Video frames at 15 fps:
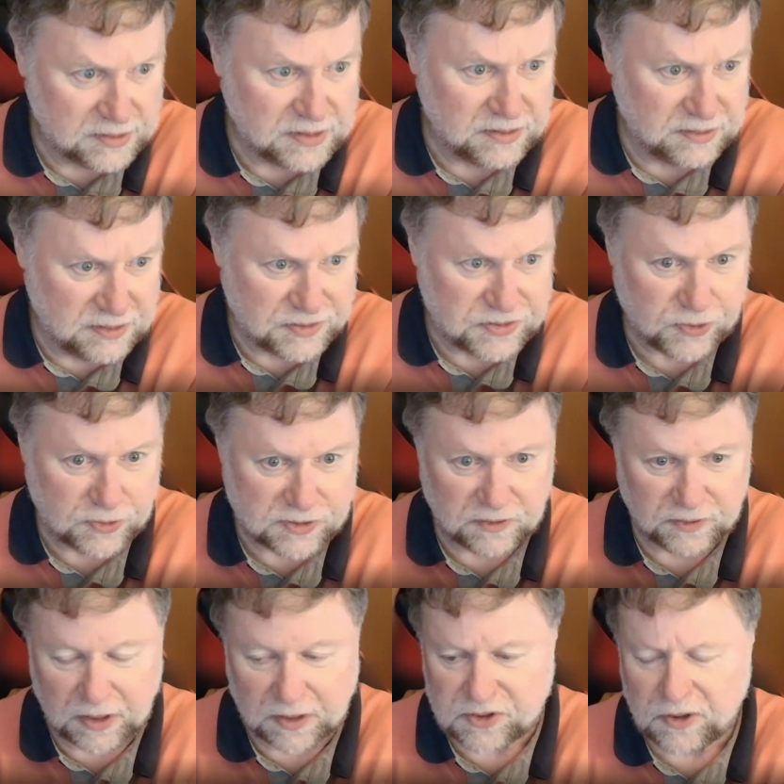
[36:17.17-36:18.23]
these sorts of
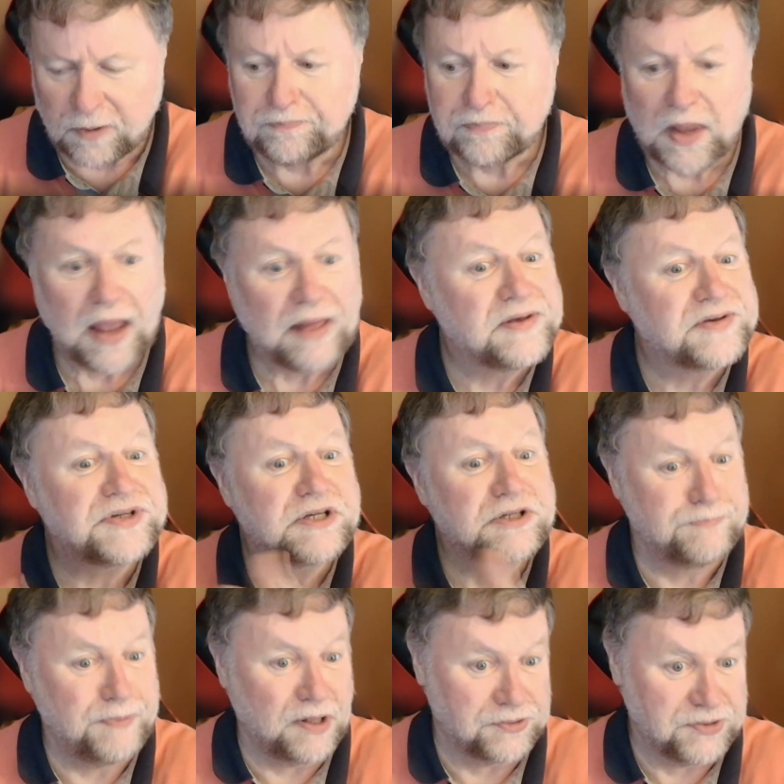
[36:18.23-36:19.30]
things. And this is
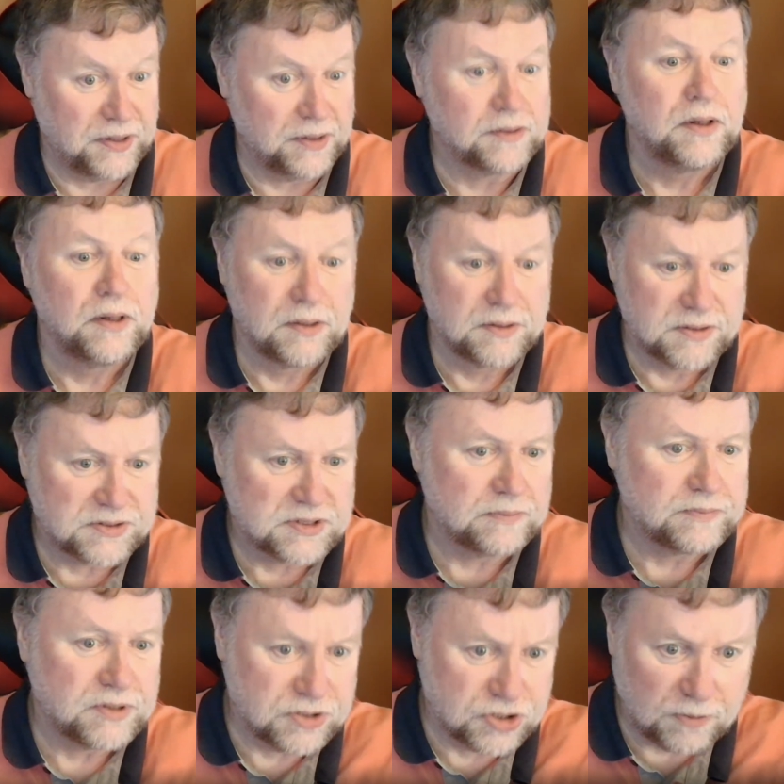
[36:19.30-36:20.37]
built in to some of
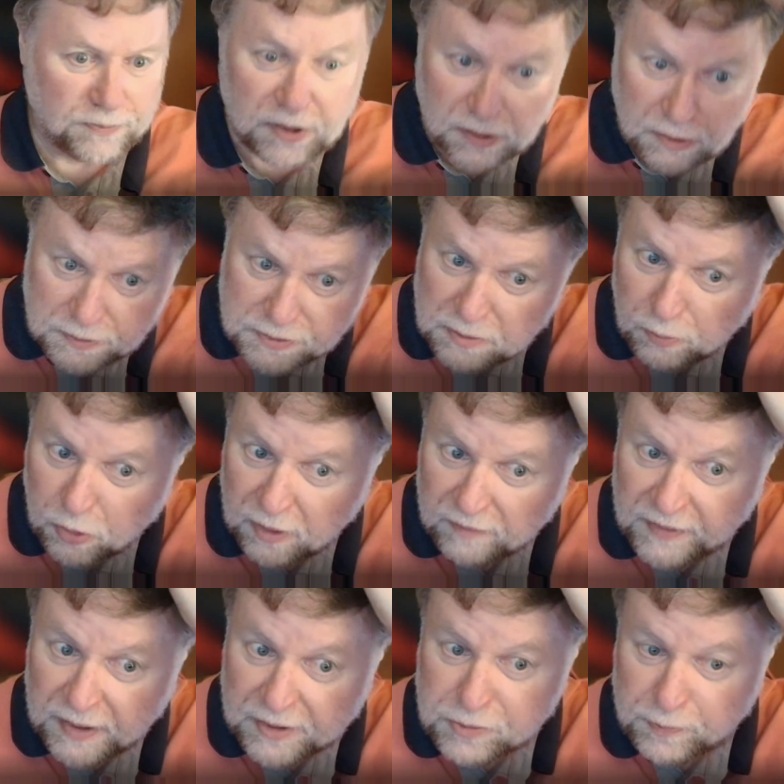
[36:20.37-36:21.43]
the GPUs and more
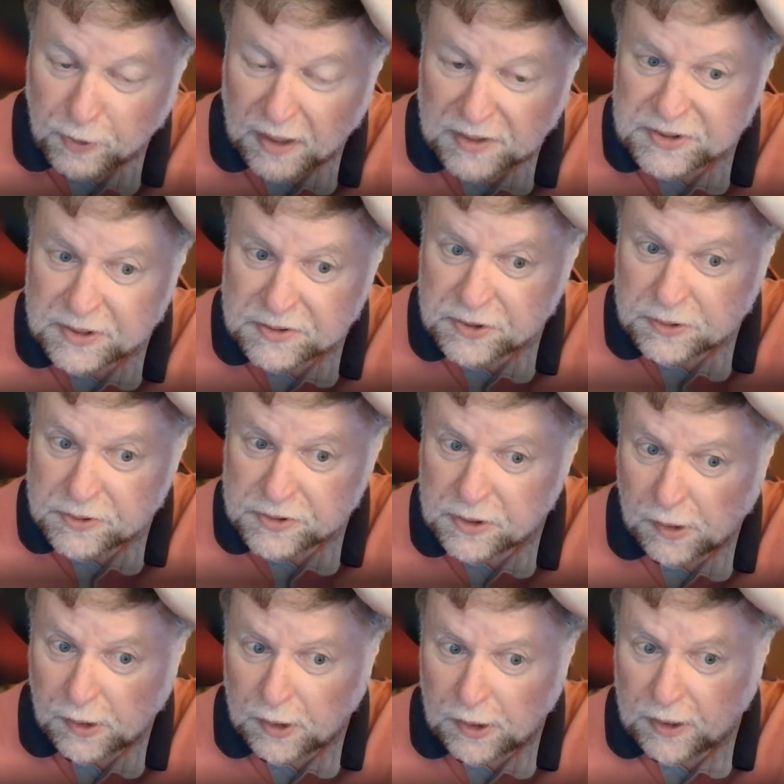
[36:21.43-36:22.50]
advanced processors
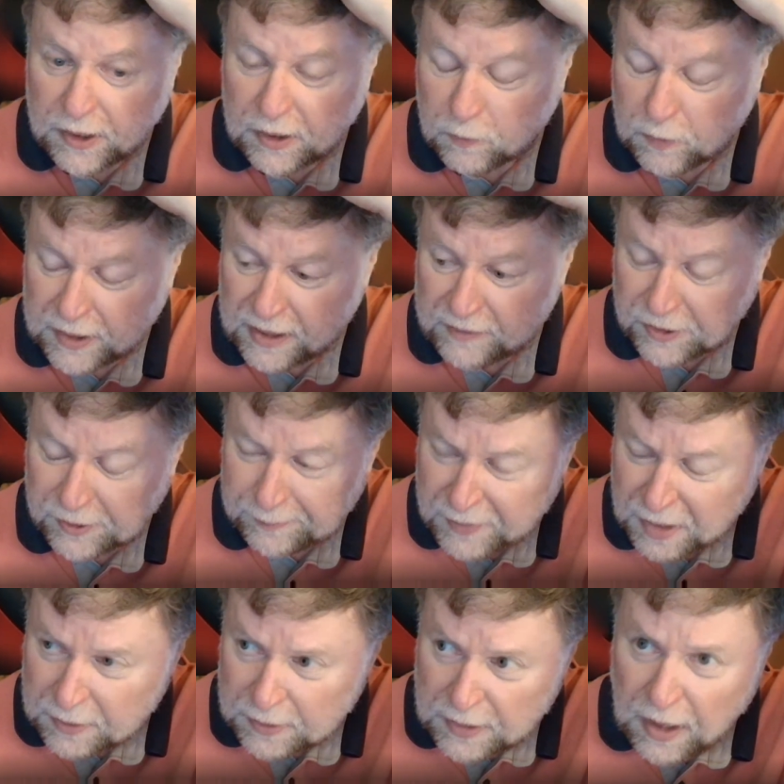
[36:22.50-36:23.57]
and whatever.
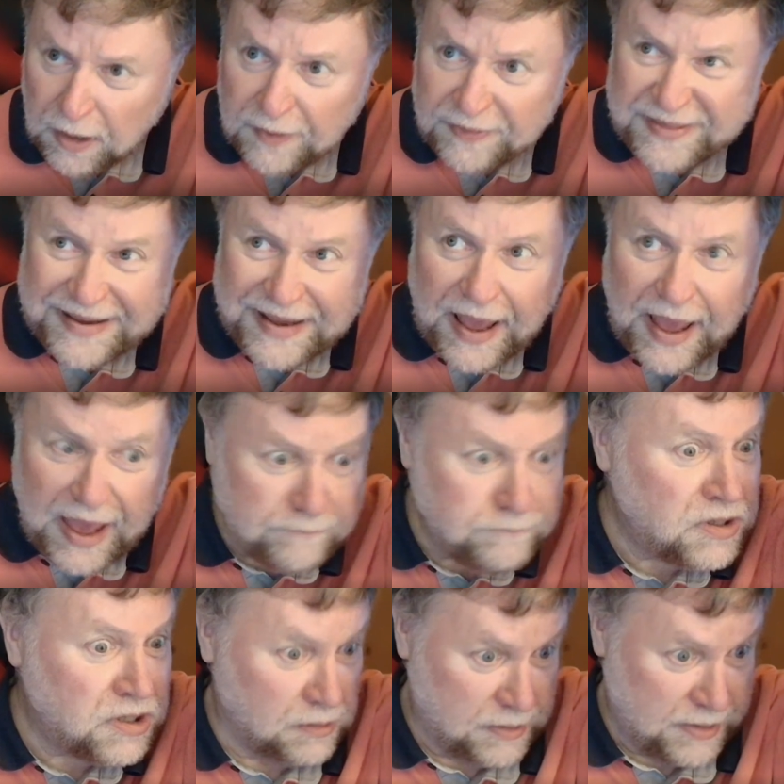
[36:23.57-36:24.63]
The
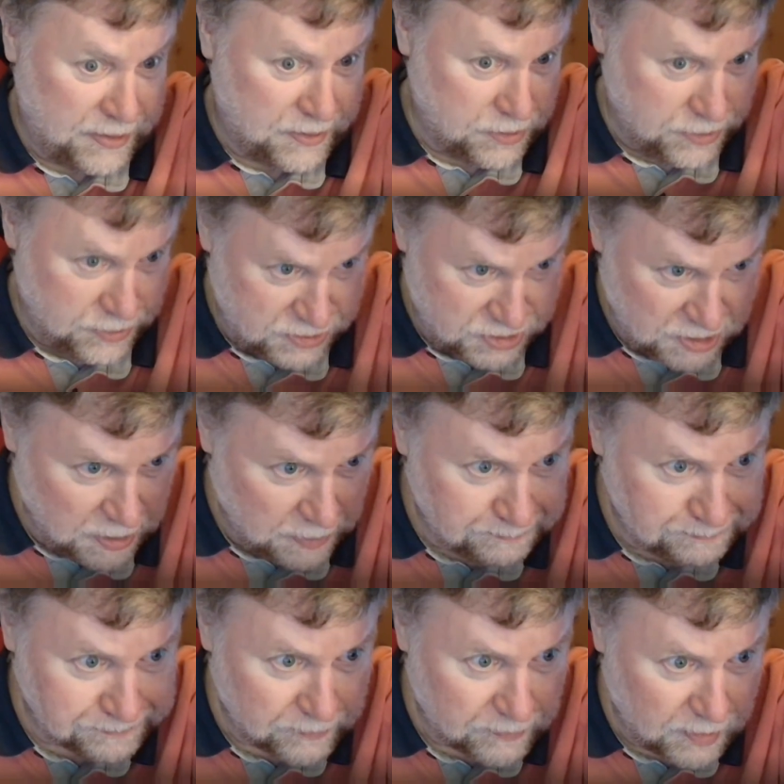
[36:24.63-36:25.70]
emulators,
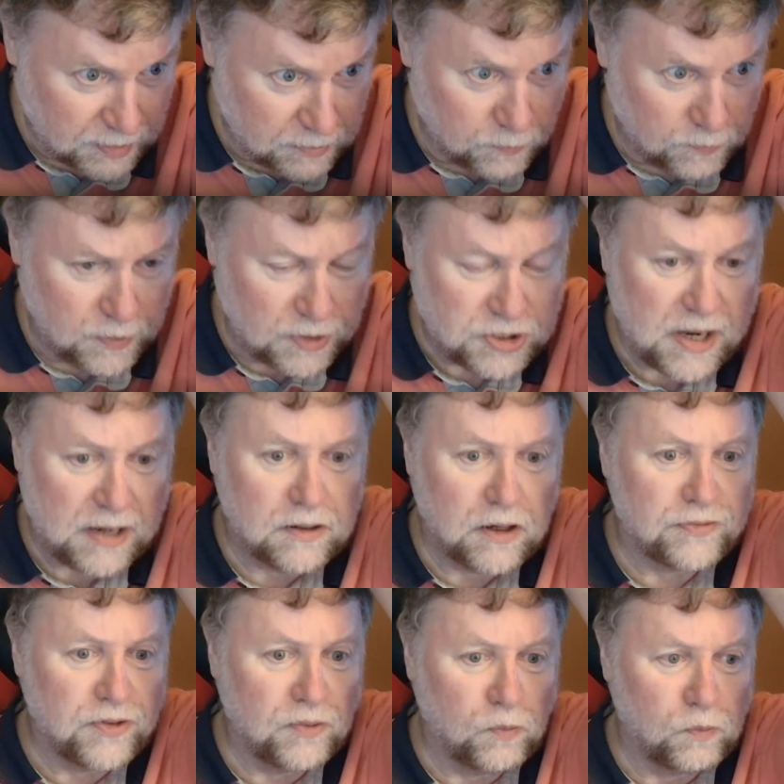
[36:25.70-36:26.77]
which are
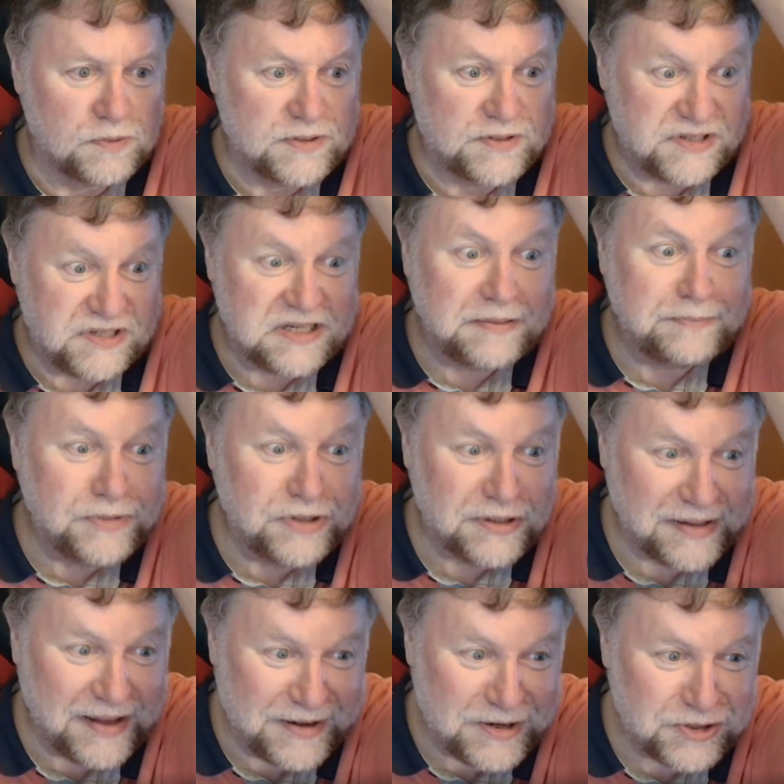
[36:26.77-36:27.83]
the
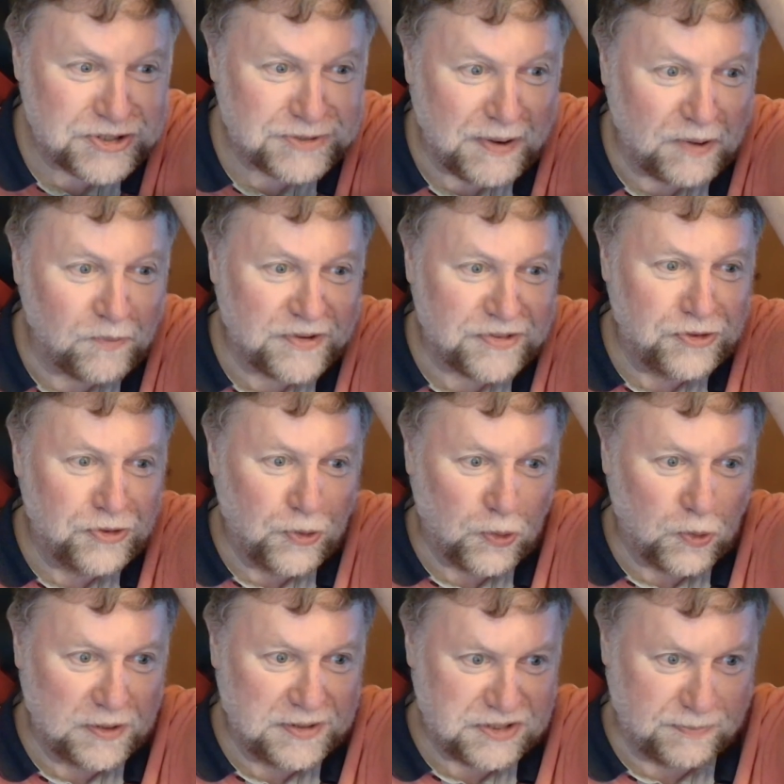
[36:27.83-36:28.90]
simulators but with
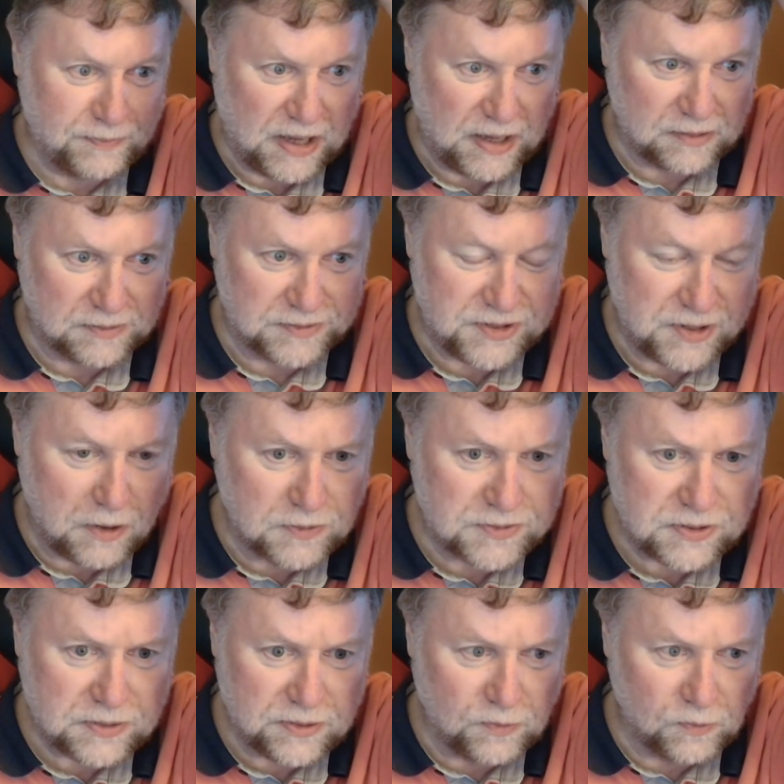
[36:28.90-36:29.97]
noise models, those
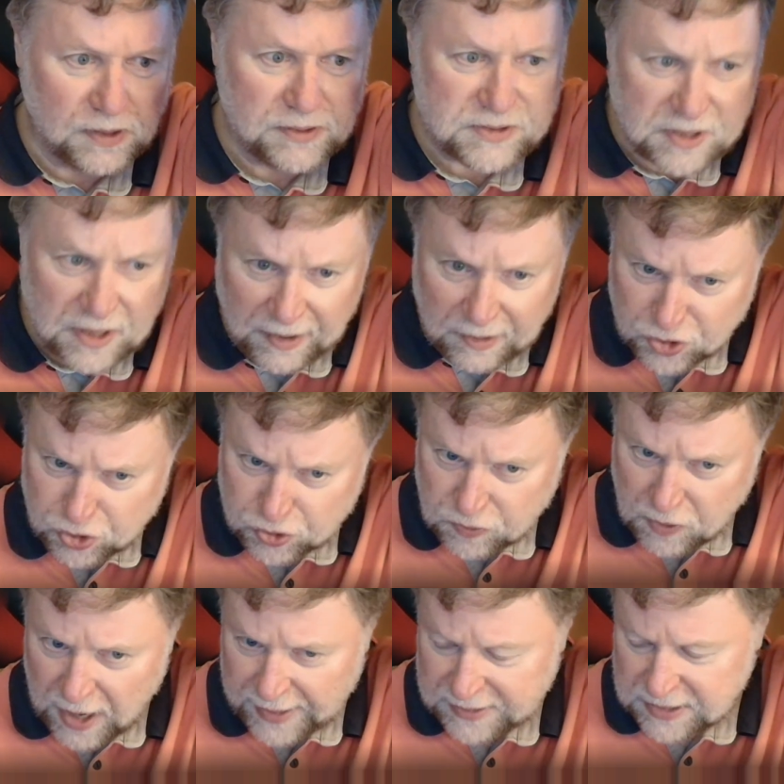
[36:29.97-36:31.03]
are the ones that
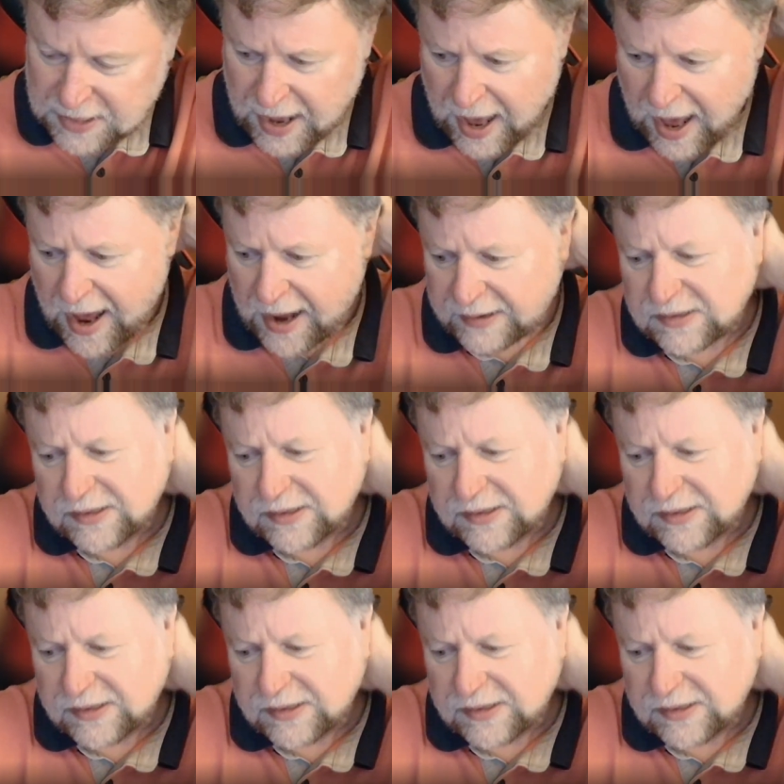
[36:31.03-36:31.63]
try to act